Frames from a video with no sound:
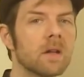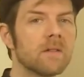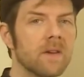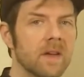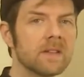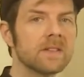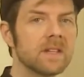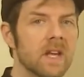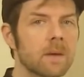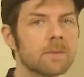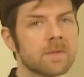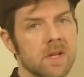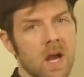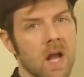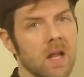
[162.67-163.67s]
of
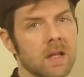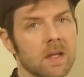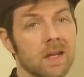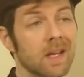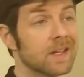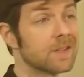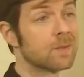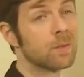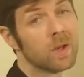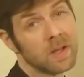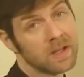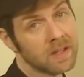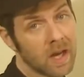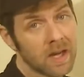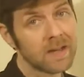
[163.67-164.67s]
ATM's Colony. It's
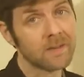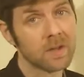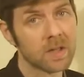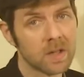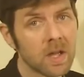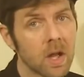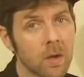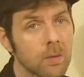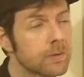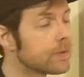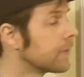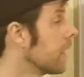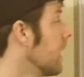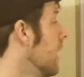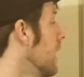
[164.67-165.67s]
really not even close.